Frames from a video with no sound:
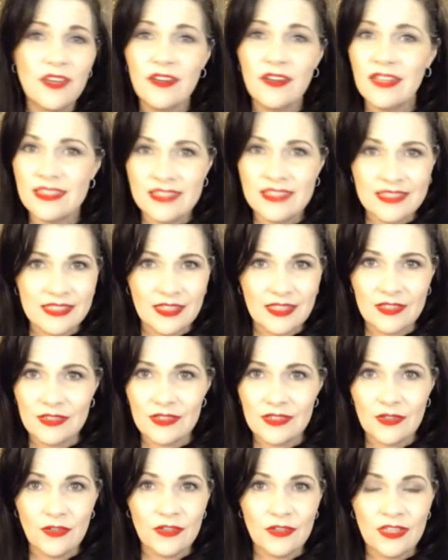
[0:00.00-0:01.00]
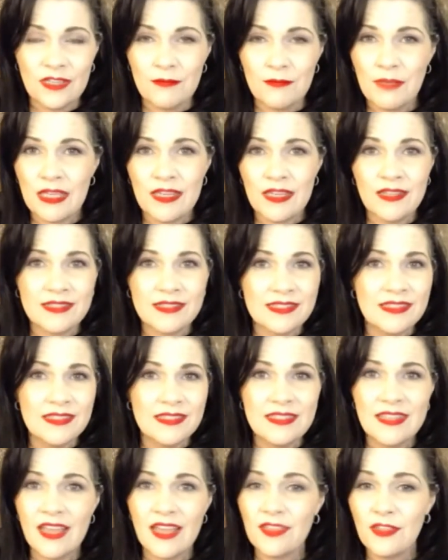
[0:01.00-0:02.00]
disconcerting because
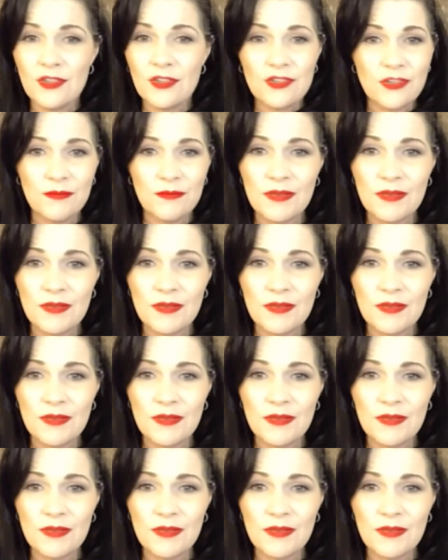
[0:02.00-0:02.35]
nothing should